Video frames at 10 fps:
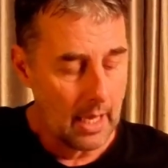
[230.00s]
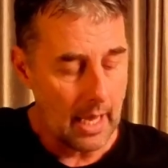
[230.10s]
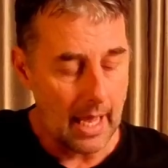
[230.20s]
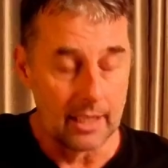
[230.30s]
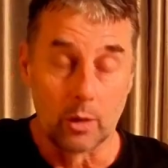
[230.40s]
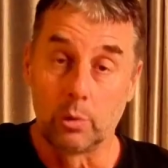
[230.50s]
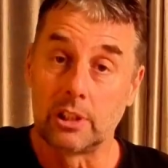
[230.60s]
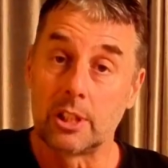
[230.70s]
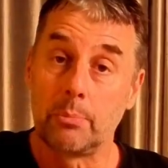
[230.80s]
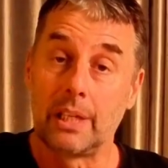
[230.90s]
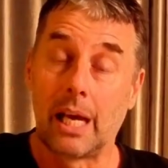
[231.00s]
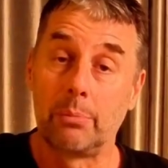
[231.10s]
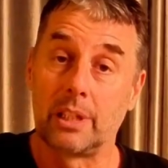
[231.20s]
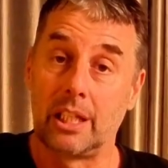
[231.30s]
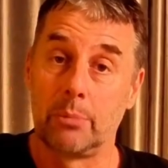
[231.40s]
and I wanted to be able
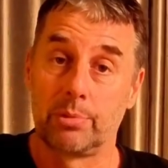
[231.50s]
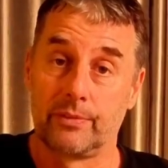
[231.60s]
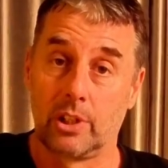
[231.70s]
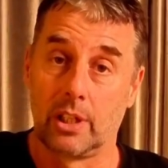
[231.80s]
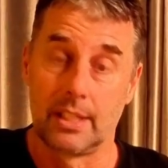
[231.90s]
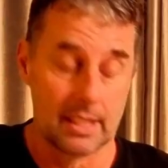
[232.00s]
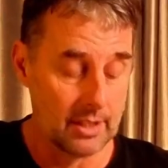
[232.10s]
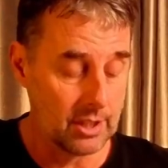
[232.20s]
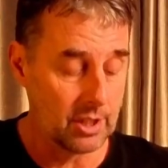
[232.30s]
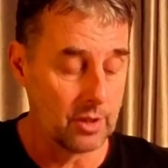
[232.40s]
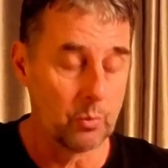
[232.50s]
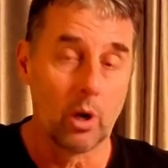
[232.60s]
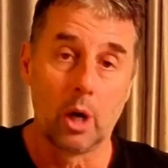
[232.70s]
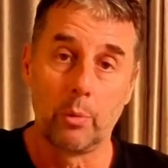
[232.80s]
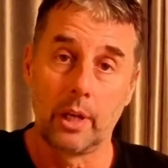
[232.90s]
to improvise, and this is why
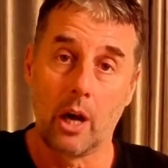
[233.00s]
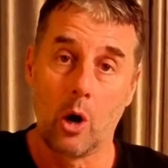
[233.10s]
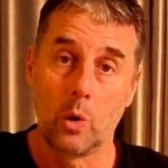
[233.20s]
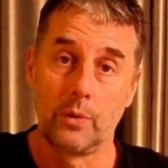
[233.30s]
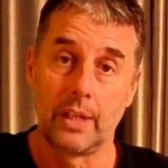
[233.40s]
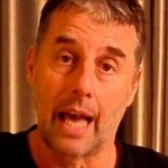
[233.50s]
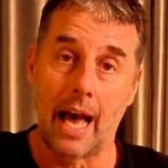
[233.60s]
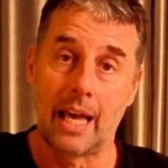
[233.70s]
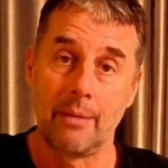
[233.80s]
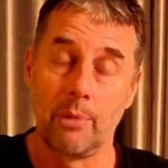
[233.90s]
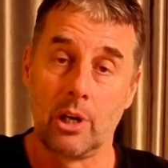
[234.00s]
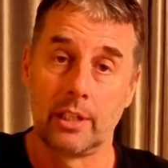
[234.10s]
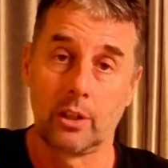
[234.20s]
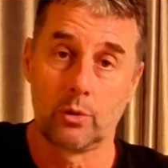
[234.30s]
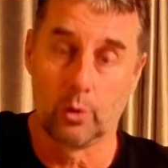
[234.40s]
we hold the A minor
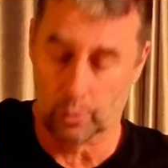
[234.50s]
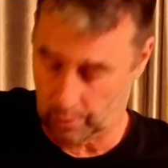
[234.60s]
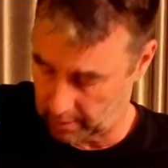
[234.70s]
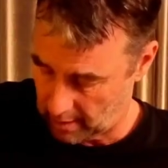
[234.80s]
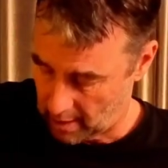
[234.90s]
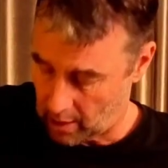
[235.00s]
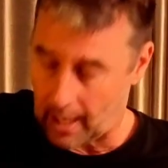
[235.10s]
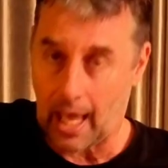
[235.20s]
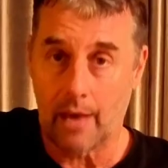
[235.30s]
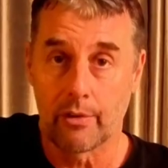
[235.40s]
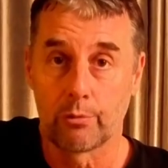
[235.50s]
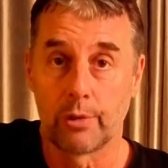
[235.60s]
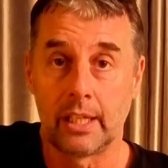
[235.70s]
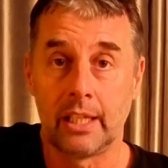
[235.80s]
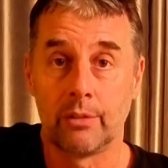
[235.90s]
chord. I have a
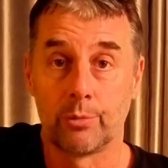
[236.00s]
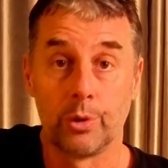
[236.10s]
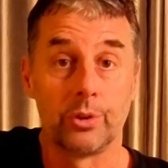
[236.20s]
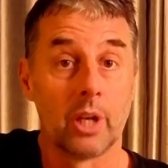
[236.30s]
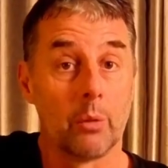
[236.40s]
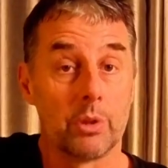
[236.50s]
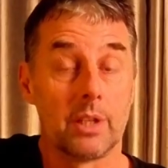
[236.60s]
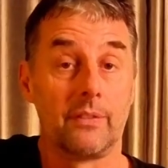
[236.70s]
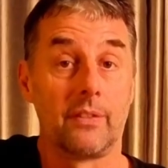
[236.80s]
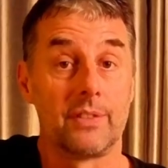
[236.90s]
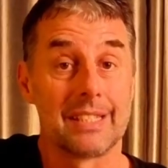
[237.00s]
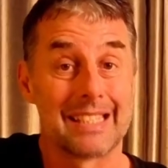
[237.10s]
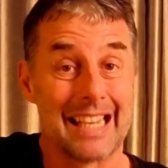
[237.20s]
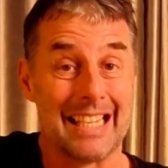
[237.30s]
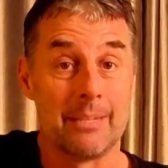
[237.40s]
ringing root note, which if you've
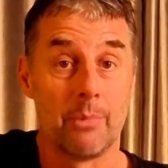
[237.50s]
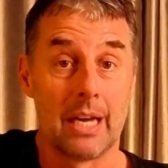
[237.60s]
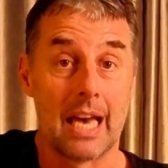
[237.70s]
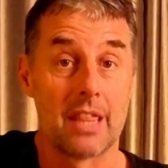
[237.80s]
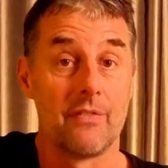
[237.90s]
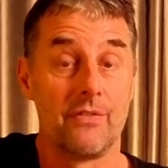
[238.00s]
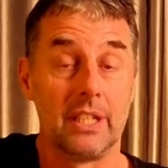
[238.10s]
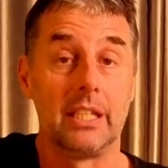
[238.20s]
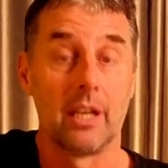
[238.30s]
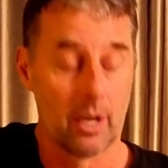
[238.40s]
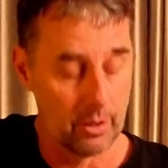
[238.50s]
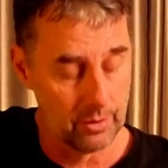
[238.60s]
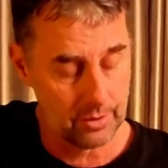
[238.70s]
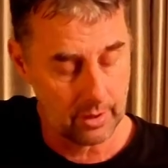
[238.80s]
seen in my other videos,